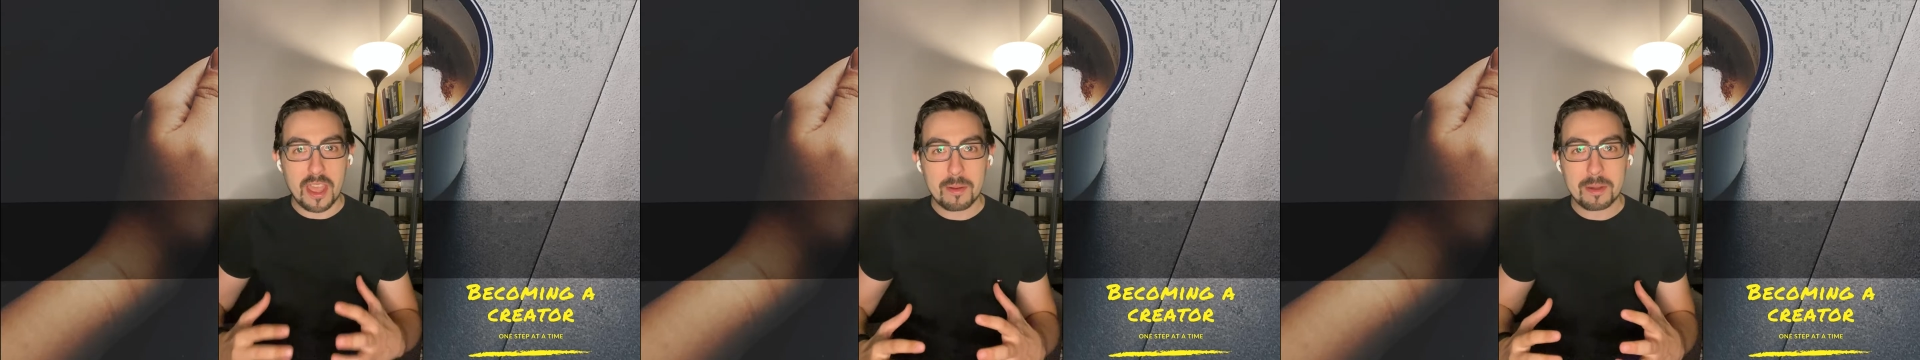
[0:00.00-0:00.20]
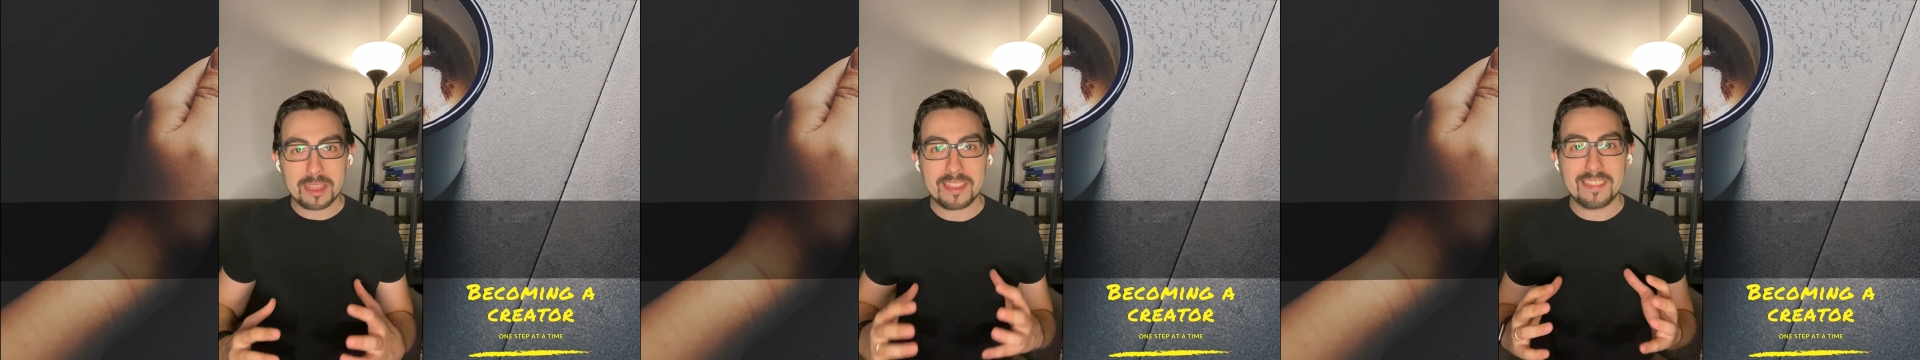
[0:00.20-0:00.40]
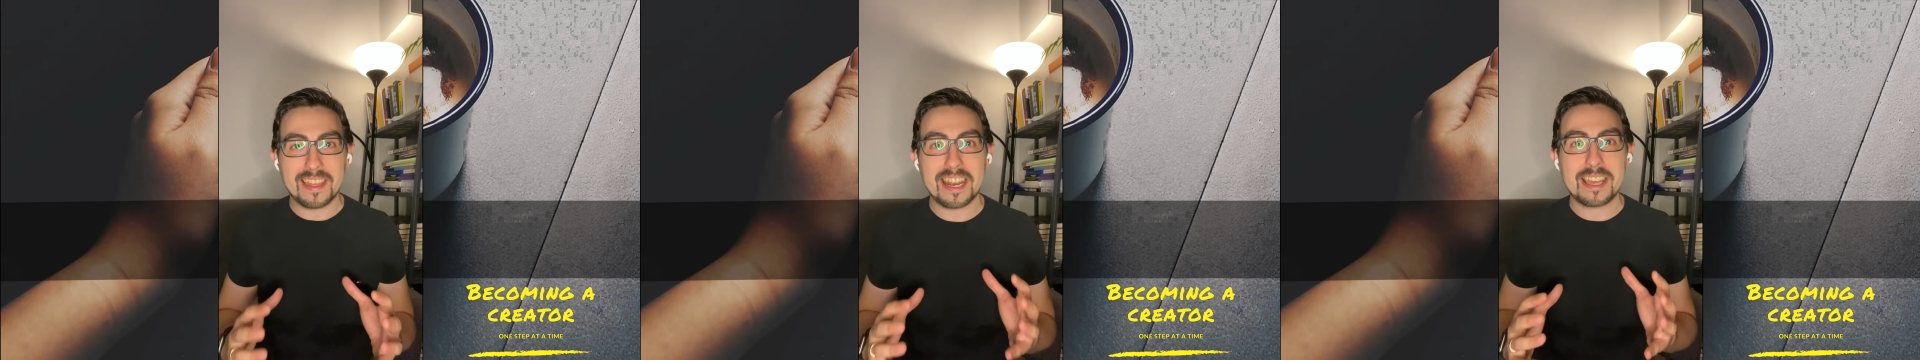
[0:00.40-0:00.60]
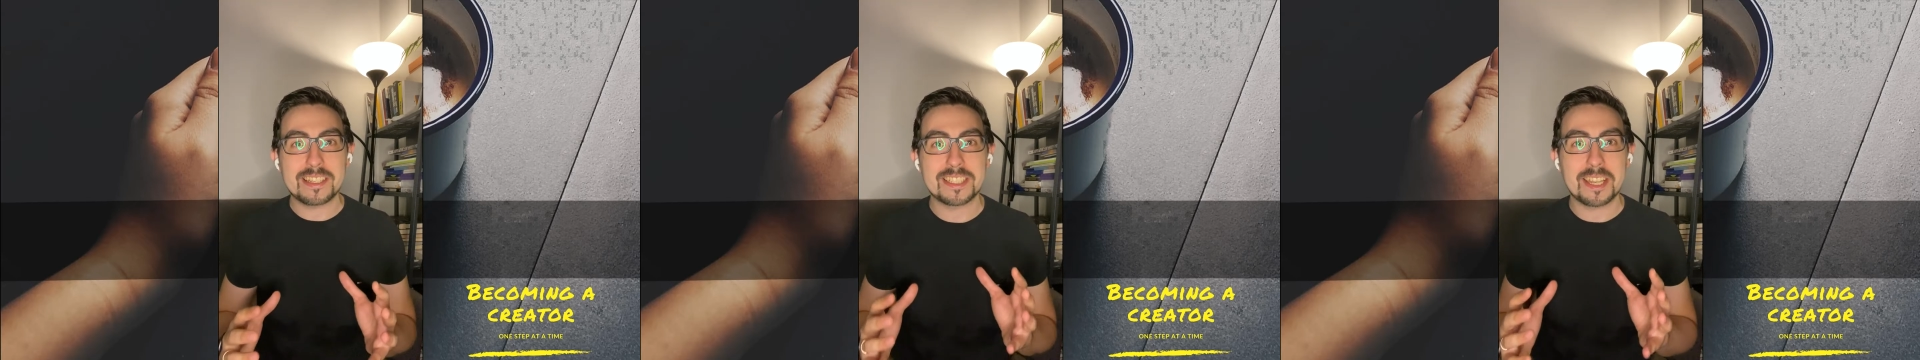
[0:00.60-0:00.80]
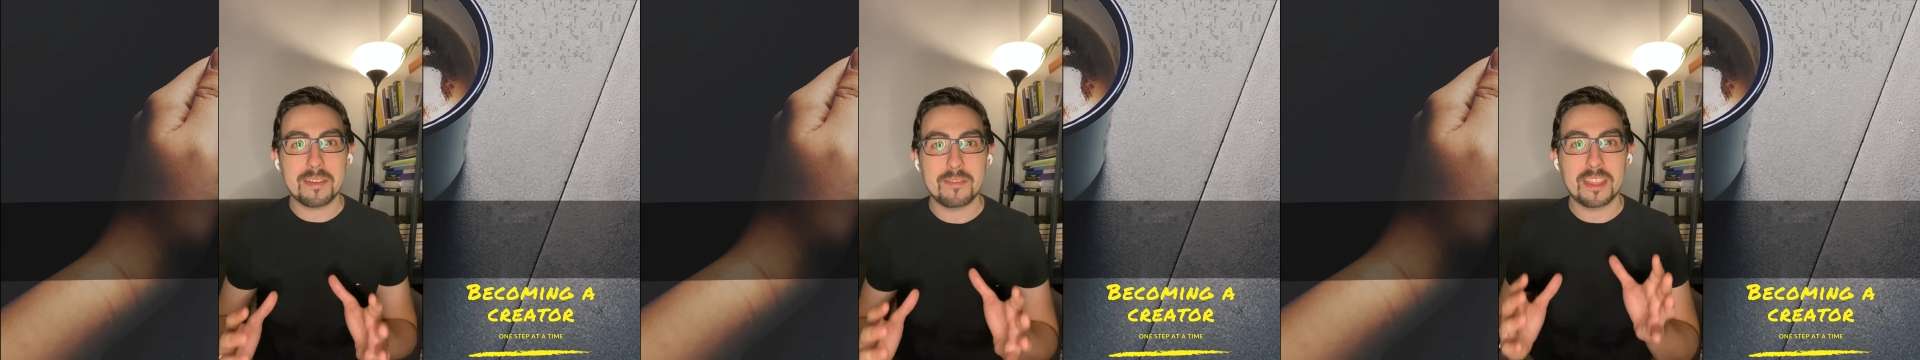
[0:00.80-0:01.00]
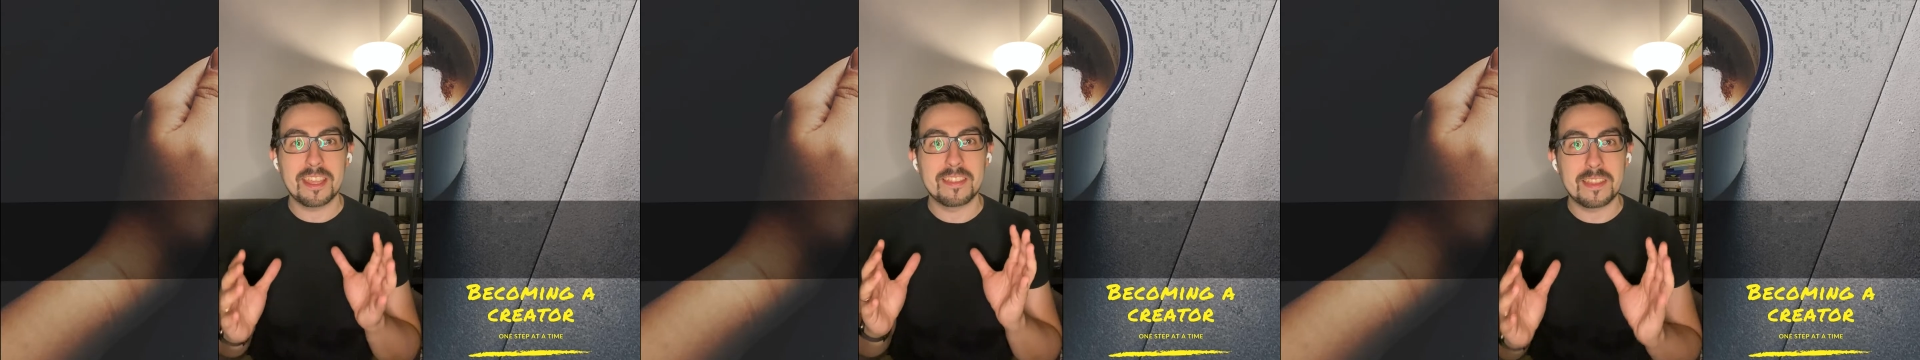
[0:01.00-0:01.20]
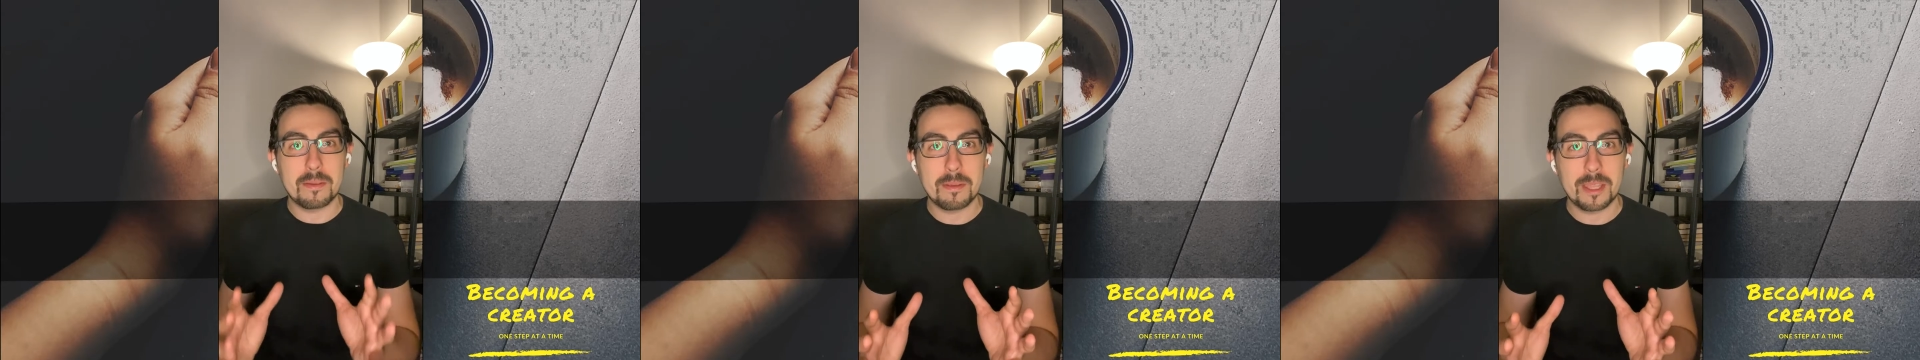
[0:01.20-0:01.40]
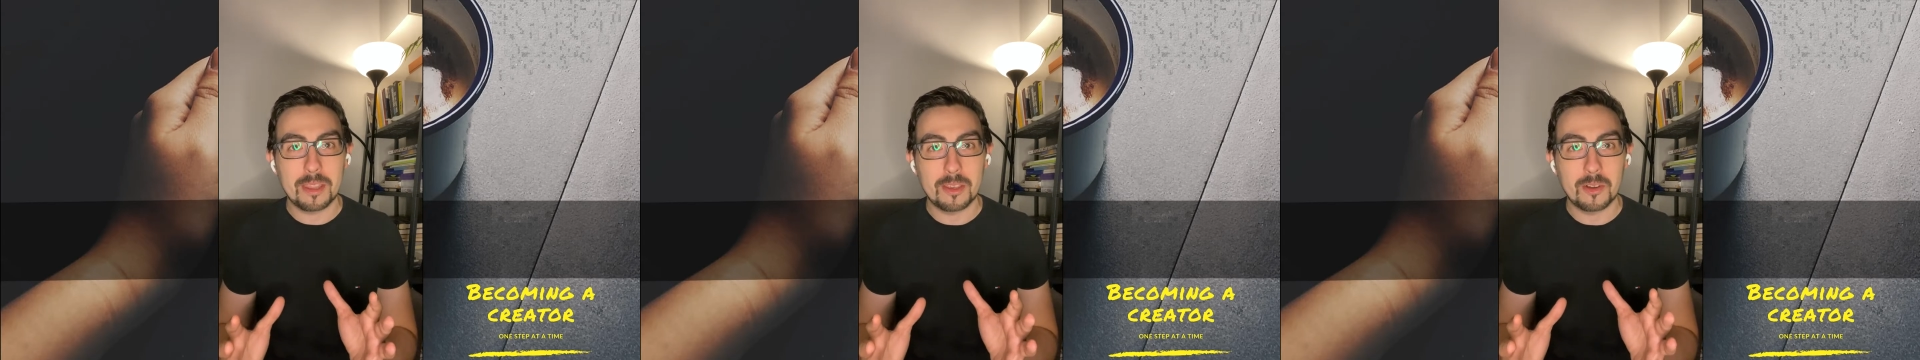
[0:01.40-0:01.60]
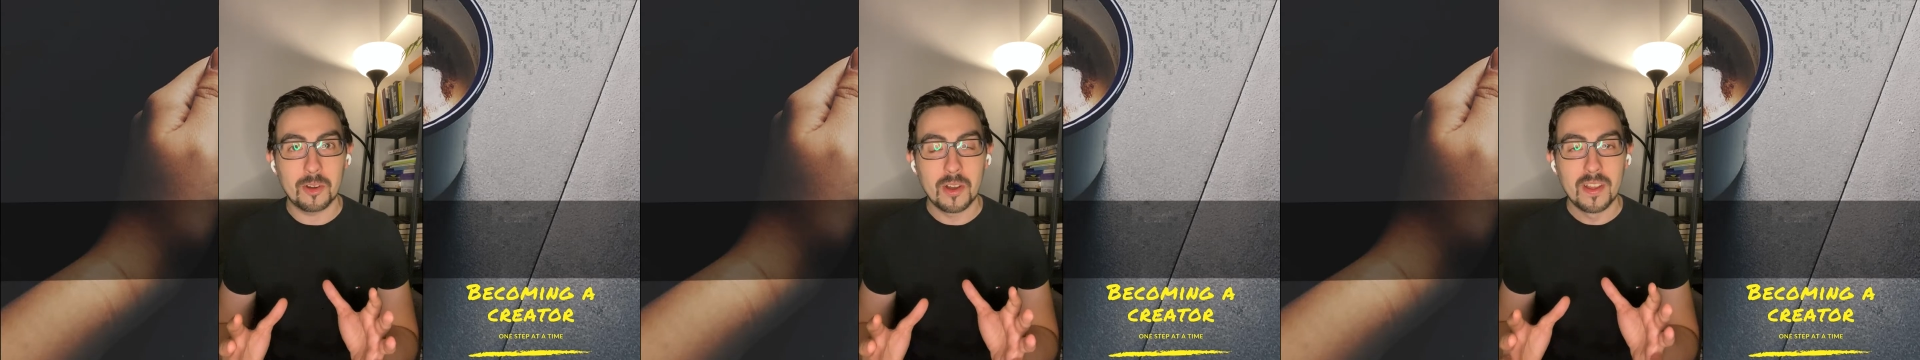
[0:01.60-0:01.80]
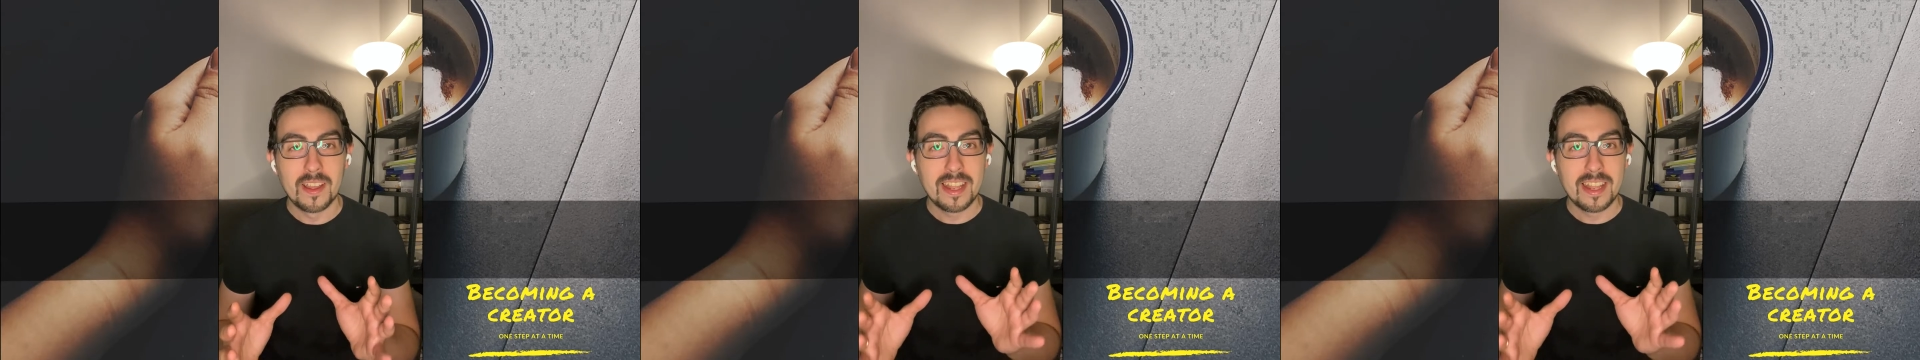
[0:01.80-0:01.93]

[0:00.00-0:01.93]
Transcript: everything that I saved in the video.